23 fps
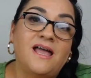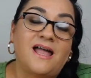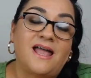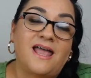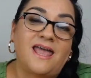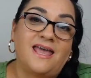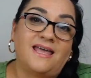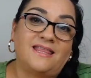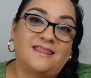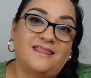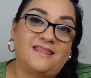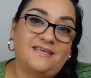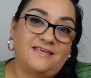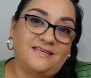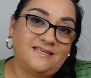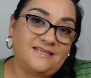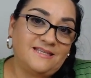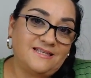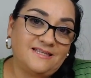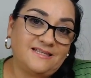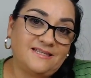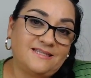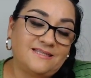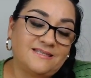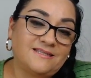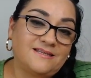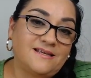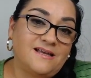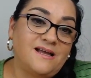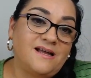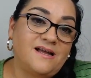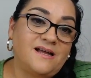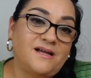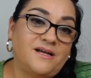And this,
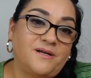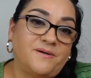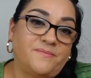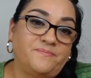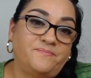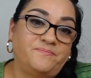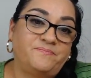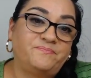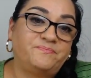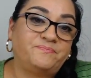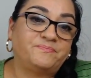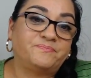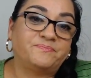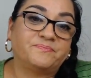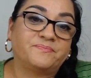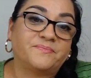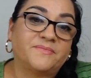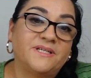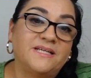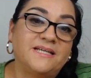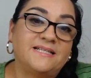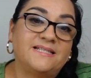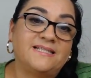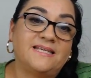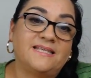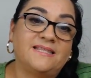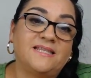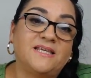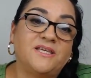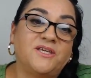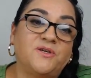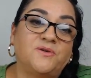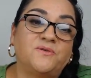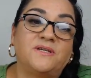it's in the
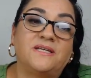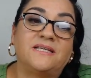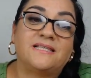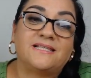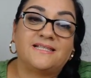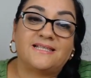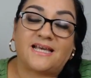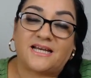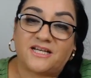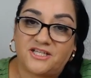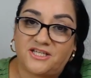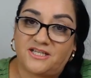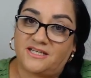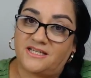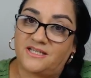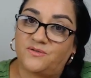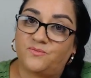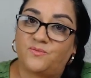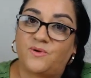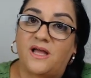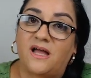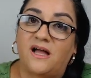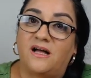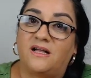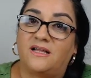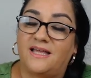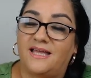unit section as well,